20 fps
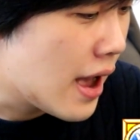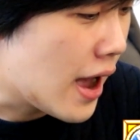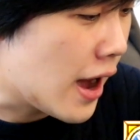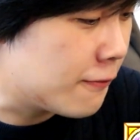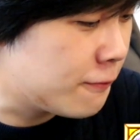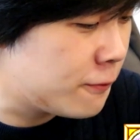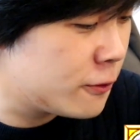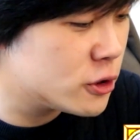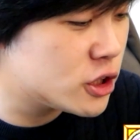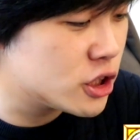
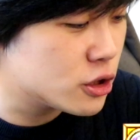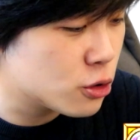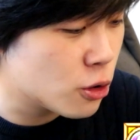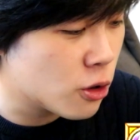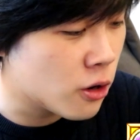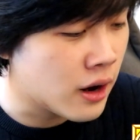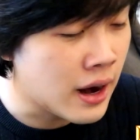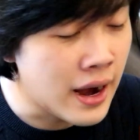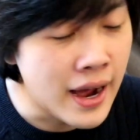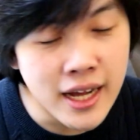And
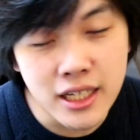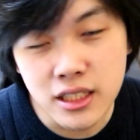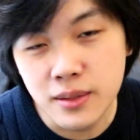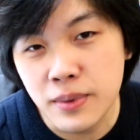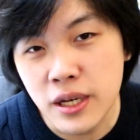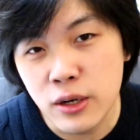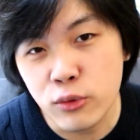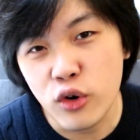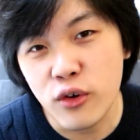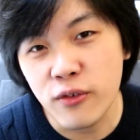Fujitora has
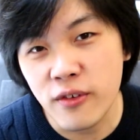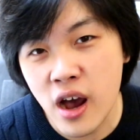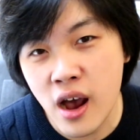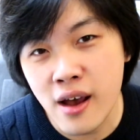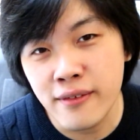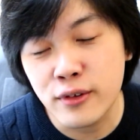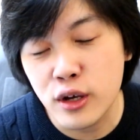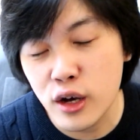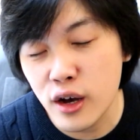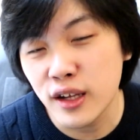been
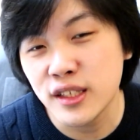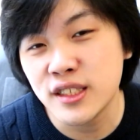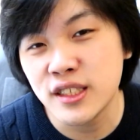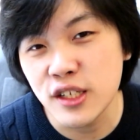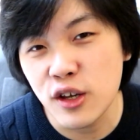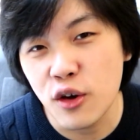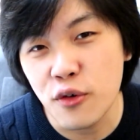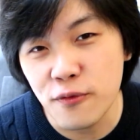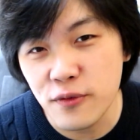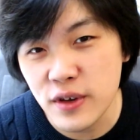revived
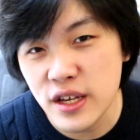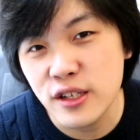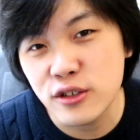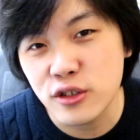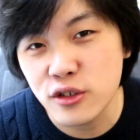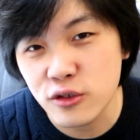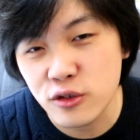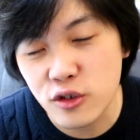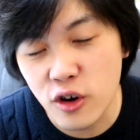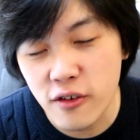courtesy of
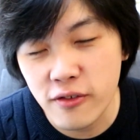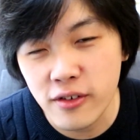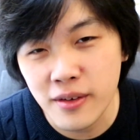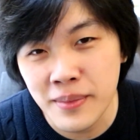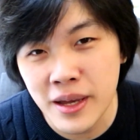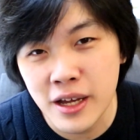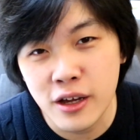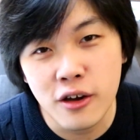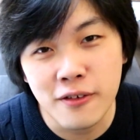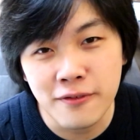V2
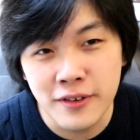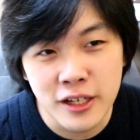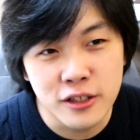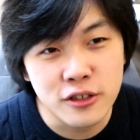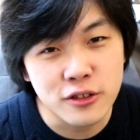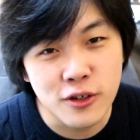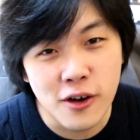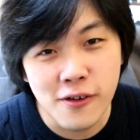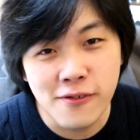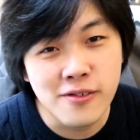Doflamingo.
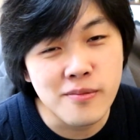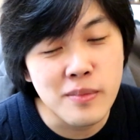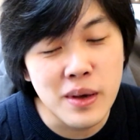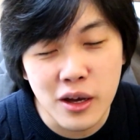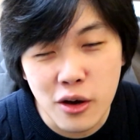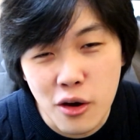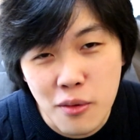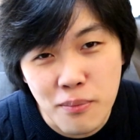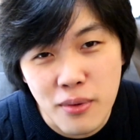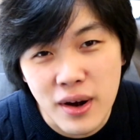V2
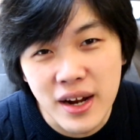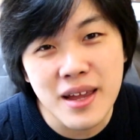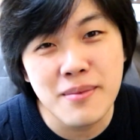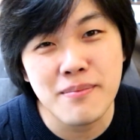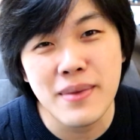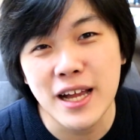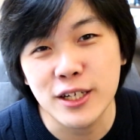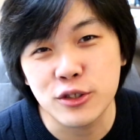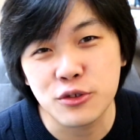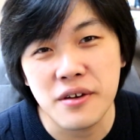Doflamingo bringing
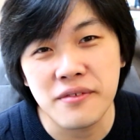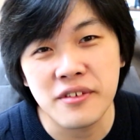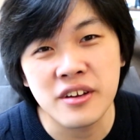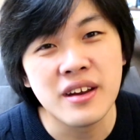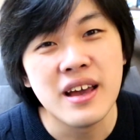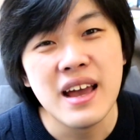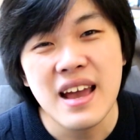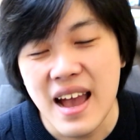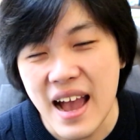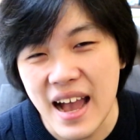back
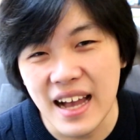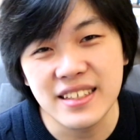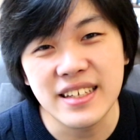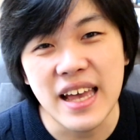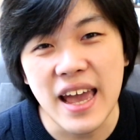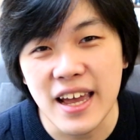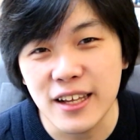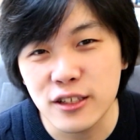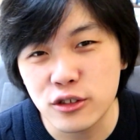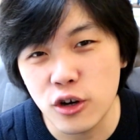Driven as
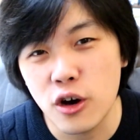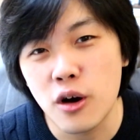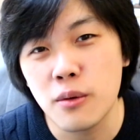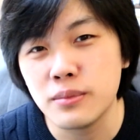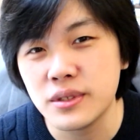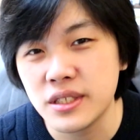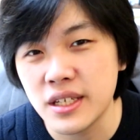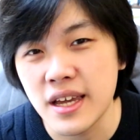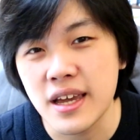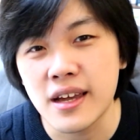a
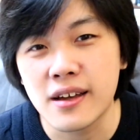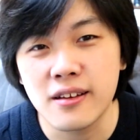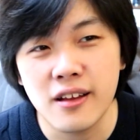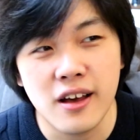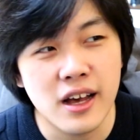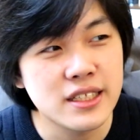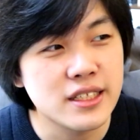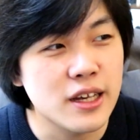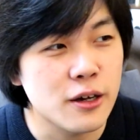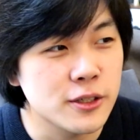top tier
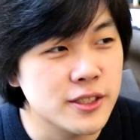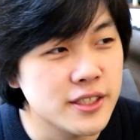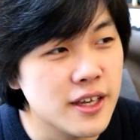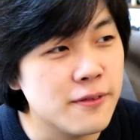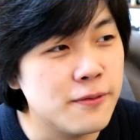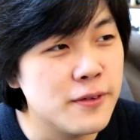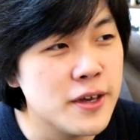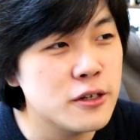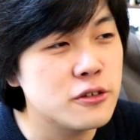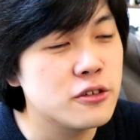class. I would say
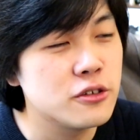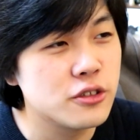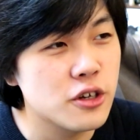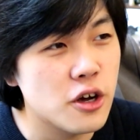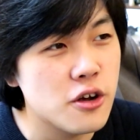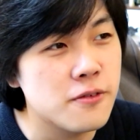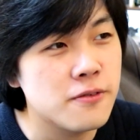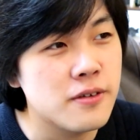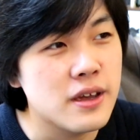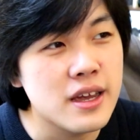V2
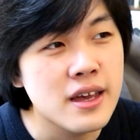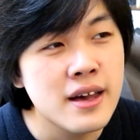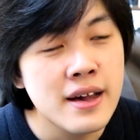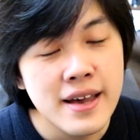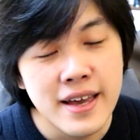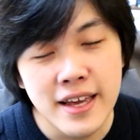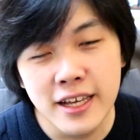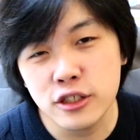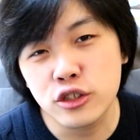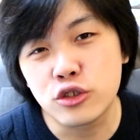Dofi,
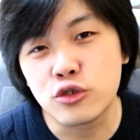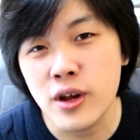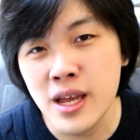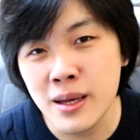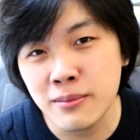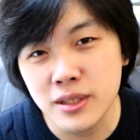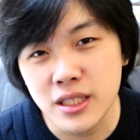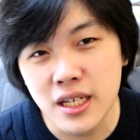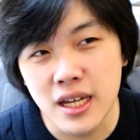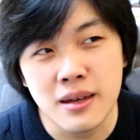his
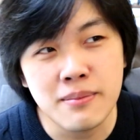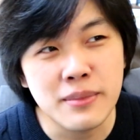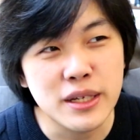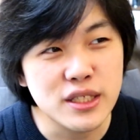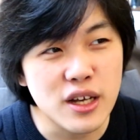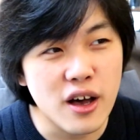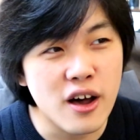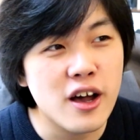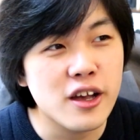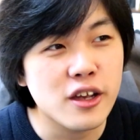dream team
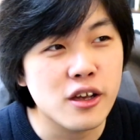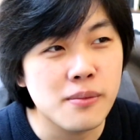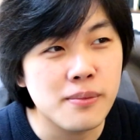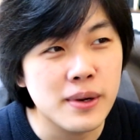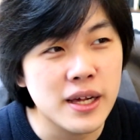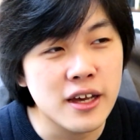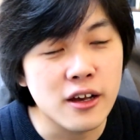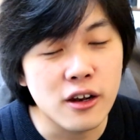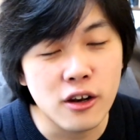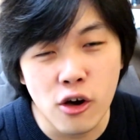is
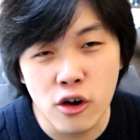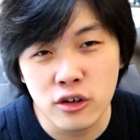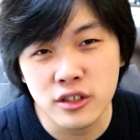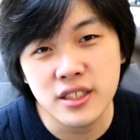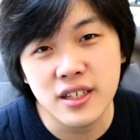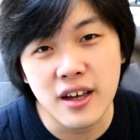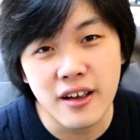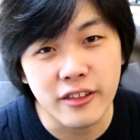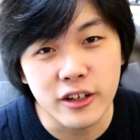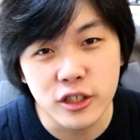arguably
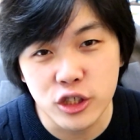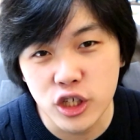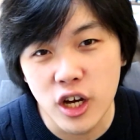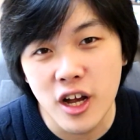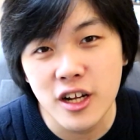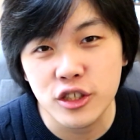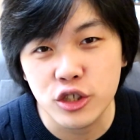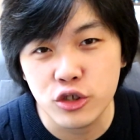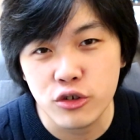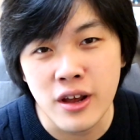alongside the
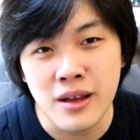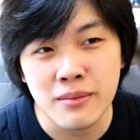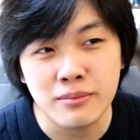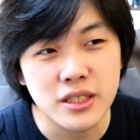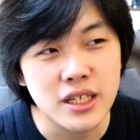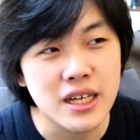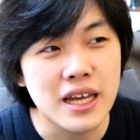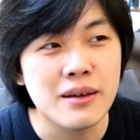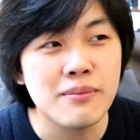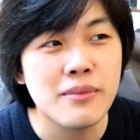Judge dream
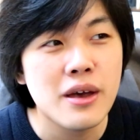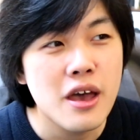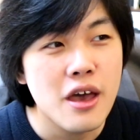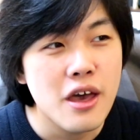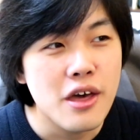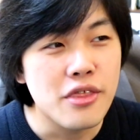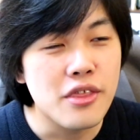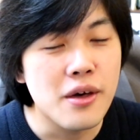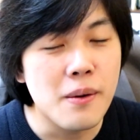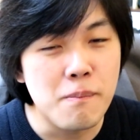team,
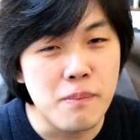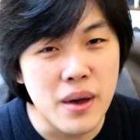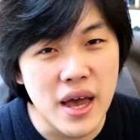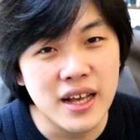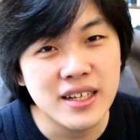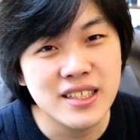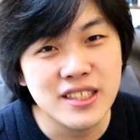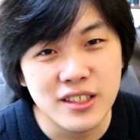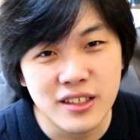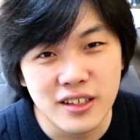the
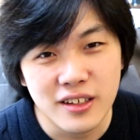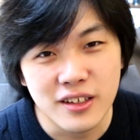best